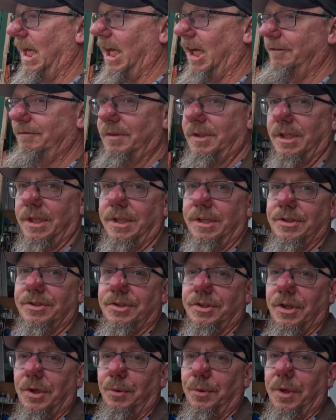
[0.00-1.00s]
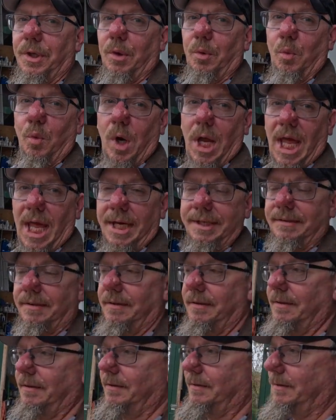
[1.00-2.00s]
Everything is soaking wet.
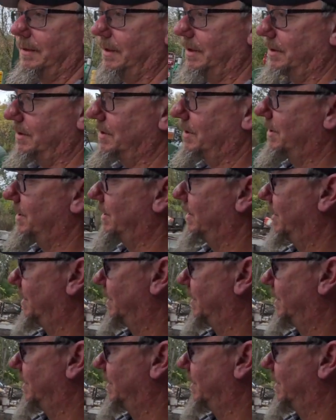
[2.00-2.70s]
There's